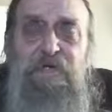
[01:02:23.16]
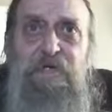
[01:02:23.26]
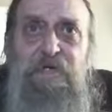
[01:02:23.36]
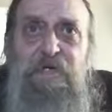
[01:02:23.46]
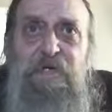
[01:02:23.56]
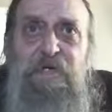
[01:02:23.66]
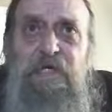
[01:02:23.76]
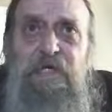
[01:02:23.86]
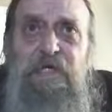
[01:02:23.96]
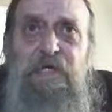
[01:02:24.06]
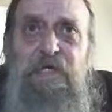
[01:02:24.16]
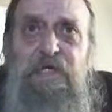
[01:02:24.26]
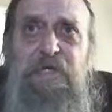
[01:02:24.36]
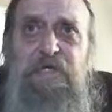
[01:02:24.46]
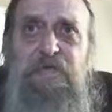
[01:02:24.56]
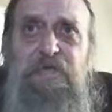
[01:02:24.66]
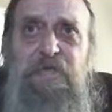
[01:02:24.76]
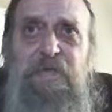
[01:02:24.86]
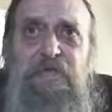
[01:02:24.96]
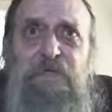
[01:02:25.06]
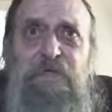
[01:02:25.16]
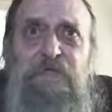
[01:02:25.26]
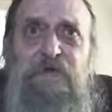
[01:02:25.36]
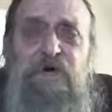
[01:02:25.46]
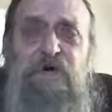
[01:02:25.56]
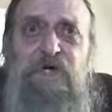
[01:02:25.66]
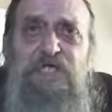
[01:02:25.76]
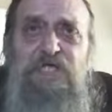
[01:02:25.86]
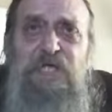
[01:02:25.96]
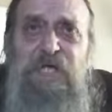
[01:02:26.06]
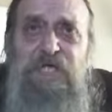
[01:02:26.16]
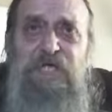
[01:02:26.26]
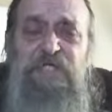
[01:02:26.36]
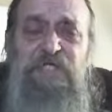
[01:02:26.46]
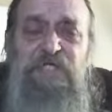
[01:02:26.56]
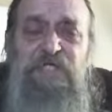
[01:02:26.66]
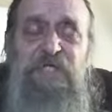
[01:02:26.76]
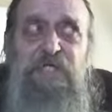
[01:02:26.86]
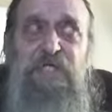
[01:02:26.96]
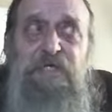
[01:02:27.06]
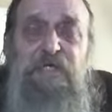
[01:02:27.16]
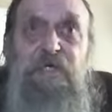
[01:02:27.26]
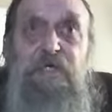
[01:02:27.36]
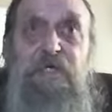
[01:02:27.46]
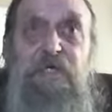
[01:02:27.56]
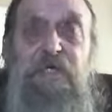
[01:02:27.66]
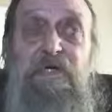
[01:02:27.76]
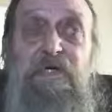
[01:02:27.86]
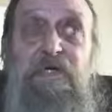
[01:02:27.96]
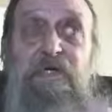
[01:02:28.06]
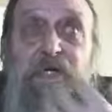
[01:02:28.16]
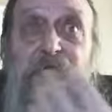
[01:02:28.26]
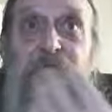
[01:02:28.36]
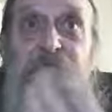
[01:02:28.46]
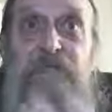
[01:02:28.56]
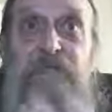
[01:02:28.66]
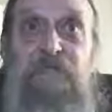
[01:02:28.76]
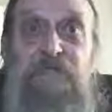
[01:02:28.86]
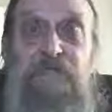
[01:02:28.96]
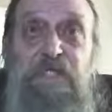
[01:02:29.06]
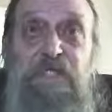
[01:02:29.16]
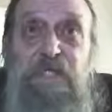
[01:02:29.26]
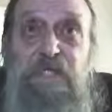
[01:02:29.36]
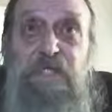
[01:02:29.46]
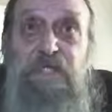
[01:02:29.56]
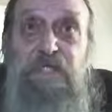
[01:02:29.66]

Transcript: And, and, and when, when your heart changes, then every time you sin,